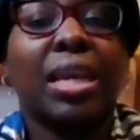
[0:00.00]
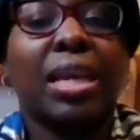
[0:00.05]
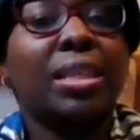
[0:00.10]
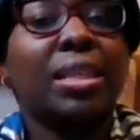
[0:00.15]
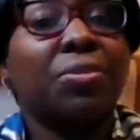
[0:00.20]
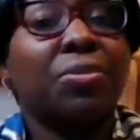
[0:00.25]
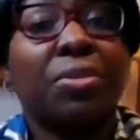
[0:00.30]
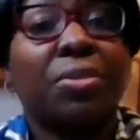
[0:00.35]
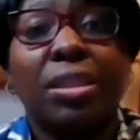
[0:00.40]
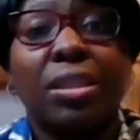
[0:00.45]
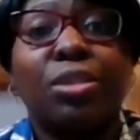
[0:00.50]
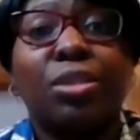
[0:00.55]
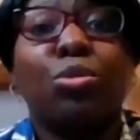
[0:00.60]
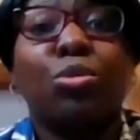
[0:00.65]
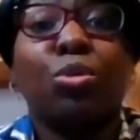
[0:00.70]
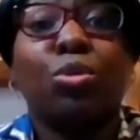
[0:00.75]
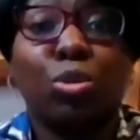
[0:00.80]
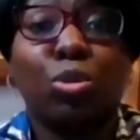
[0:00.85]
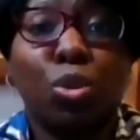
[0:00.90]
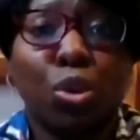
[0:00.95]
I definitely
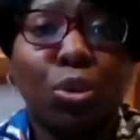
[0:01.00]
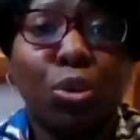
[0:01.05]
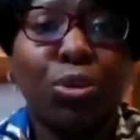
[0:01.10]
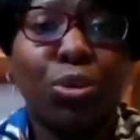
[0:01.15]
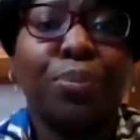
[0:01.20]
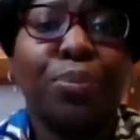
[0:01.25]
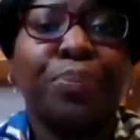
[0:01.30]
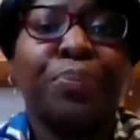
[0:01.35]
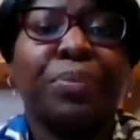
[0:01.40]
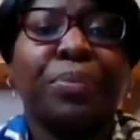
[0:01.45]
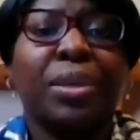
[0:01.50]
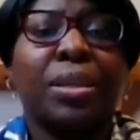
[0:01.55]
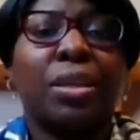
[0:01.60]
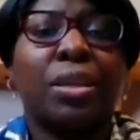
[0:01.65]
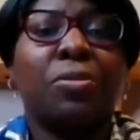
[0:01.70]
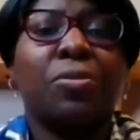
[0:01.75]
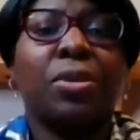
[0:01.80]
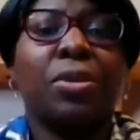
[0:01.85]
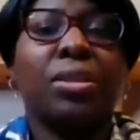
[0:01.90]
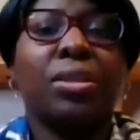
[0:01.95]
told God and I
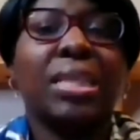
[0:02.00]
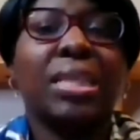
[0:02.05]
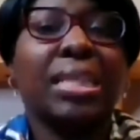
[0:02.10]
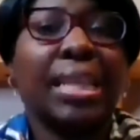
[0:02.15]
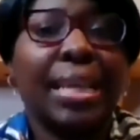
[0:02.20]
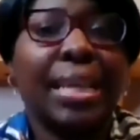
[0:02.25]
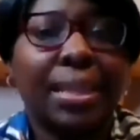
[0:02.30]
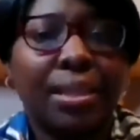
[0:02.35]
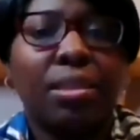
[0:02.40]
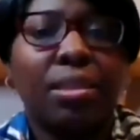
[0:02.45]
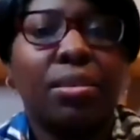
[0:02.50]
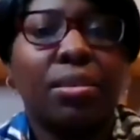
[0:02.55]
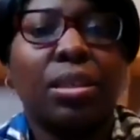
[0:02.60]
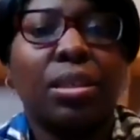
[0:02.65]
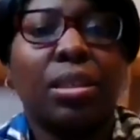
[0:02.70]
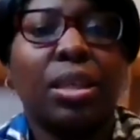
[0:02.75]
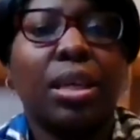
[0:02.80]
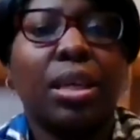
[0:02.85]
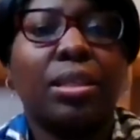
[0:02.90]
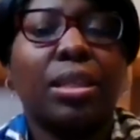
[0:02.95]
felt led in
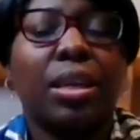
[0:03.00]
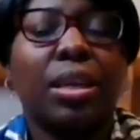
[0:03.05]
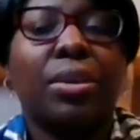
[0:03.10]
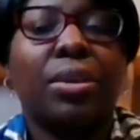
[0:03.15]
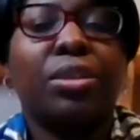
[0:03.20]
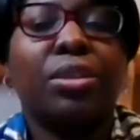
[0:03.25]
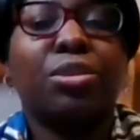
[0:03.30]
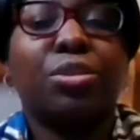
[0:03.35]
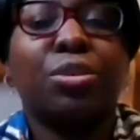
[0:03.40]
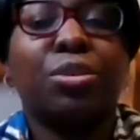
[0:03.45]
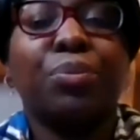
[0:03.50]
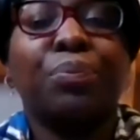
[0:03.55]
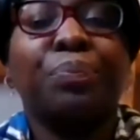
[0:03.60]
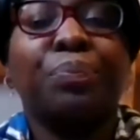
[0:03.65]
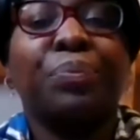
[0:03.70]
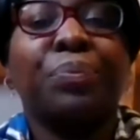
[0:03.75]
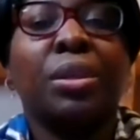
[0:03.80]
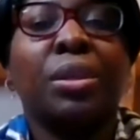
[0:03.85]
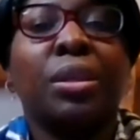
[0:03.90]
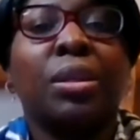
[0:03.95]
that direction.
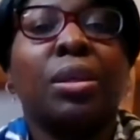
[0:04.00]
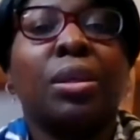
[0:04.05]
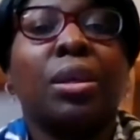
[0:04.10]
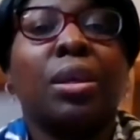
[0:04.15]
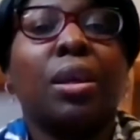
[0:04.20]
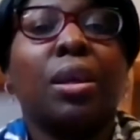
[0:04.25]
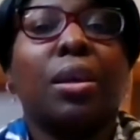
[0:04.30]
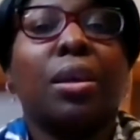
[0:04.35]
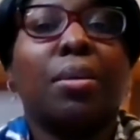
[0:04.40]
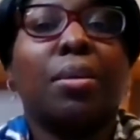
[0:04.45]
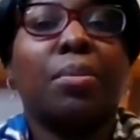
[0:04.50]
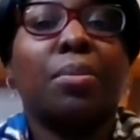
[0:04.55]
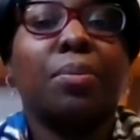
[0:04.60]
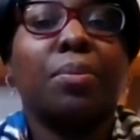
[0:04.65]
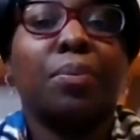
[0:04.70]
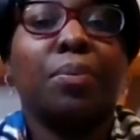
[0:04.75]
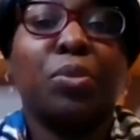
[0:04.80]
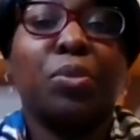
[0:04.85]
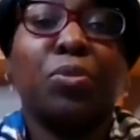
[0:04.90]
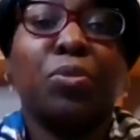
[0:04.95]

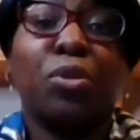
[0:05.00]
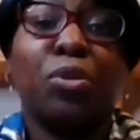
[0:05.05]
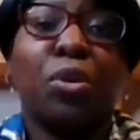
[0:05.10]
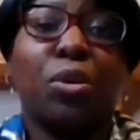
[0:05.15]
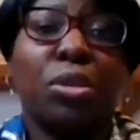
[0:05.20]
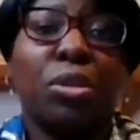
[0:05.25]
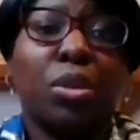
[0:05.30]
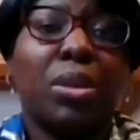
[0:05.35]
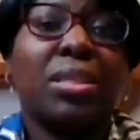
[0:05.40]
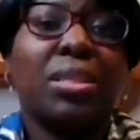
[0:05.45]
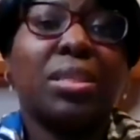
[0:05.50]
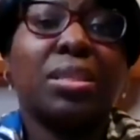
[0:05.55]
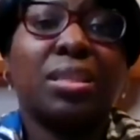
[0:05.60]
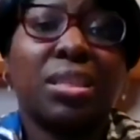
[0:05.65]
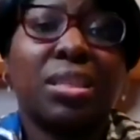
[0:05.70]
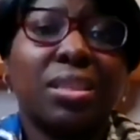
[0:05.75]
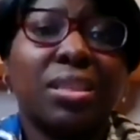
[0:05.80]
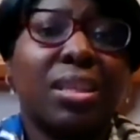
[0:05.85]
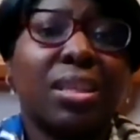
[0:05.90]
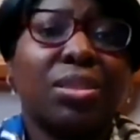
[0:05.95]
Before there were 6
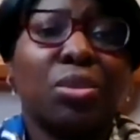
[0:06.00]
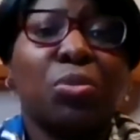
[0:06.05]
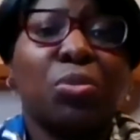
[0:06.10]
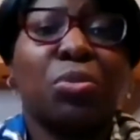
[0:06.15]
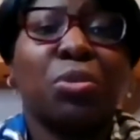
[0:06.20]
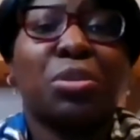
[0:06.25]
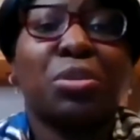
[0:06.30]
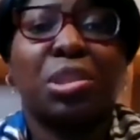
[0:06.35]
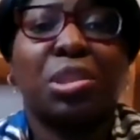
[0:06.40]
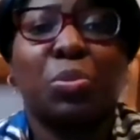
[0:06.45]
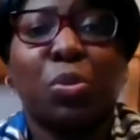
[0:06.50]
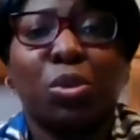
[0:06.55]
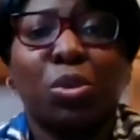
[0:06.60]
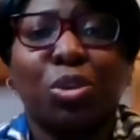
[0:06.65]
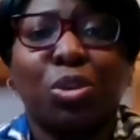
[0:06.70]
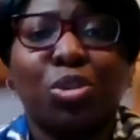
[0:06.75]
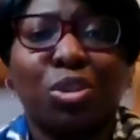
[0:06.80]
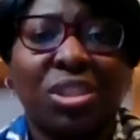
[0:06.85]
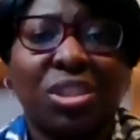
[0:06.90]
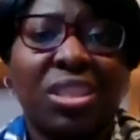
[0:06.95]
leaders going for 6
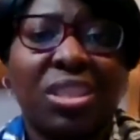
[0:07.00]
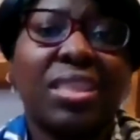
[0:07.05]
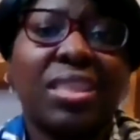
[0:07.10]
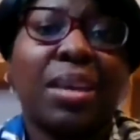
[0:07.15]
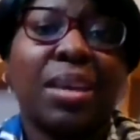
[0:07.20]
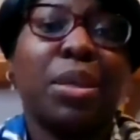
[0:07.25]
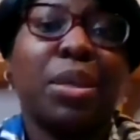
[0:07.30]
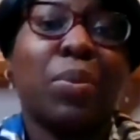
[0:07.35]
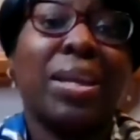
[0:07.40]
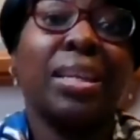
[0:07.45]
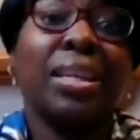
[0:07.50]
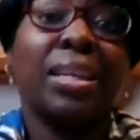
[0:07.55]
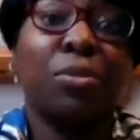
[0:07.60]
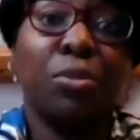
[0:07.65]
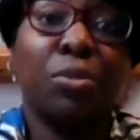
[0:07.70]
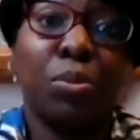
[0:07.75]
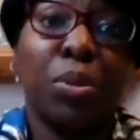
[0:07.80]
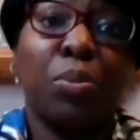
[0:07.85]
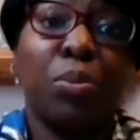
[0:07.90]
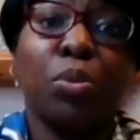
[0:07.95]
positions. This time there were
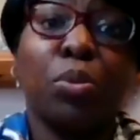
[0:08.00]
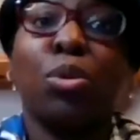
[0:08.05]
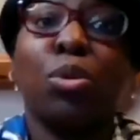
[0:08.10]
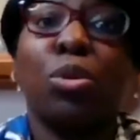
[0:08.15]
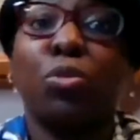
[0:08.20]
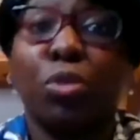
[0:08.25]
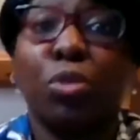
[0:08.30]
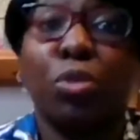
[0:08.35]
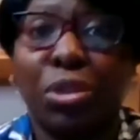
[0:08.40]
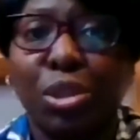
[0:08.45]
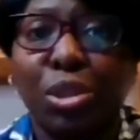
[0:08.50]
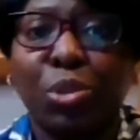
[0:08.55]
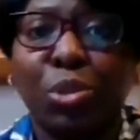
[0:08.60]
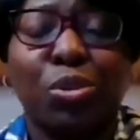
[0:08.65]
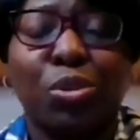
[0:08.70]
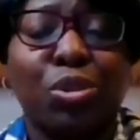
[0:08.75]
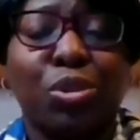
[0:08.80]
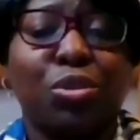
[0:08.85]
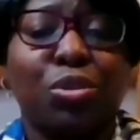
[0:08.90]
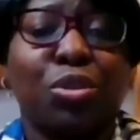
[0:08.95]
11 people going for 6
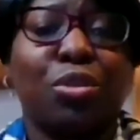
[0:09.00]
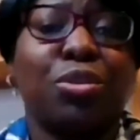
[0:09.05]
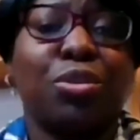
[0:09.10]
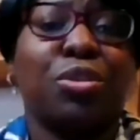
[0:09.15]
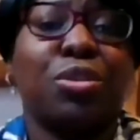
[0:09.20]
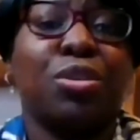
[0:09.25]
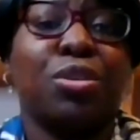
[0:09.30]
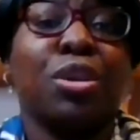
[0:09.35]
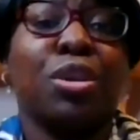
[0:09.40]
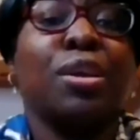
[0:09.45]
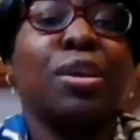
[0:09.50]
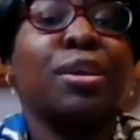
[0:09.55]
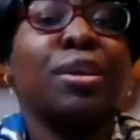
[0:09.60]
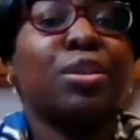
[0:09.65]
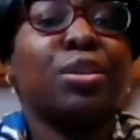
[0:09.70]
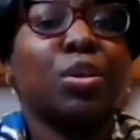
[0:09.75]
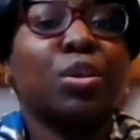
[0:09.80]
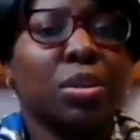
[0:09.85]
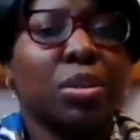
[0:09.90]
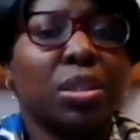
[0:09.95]
positions. So
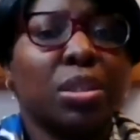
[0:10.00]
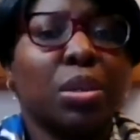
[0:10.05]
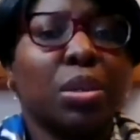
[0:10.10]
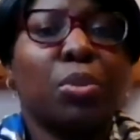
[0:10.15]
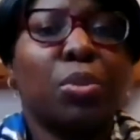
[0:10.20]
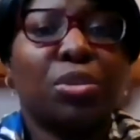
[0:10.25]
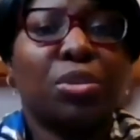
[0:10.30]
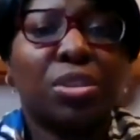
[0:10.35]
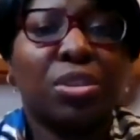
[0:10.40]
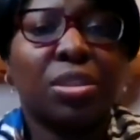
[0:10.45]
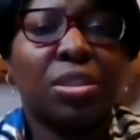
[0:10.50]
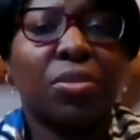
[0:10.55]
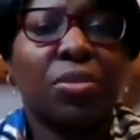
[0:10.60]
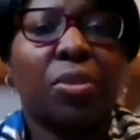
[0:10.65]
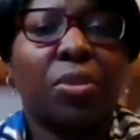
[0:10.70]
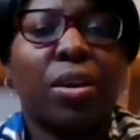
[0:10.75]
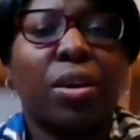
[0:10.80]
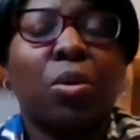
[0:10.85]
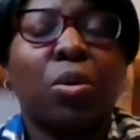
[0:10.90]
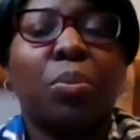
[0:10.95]
it was a much stiffer
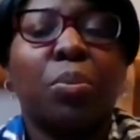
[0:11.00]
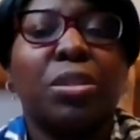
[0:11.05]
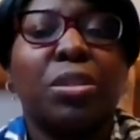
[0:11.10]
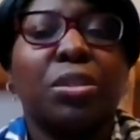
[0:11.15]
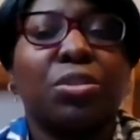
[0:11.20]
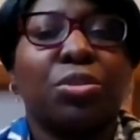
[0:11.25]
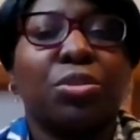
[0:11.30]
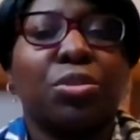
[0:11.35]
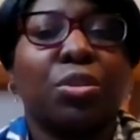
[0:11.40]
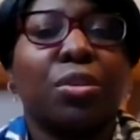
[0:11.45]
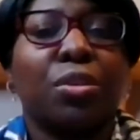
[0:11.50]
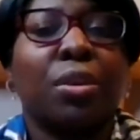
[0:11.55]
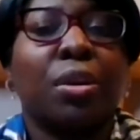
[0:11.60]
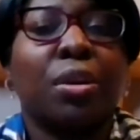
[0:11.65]
competition.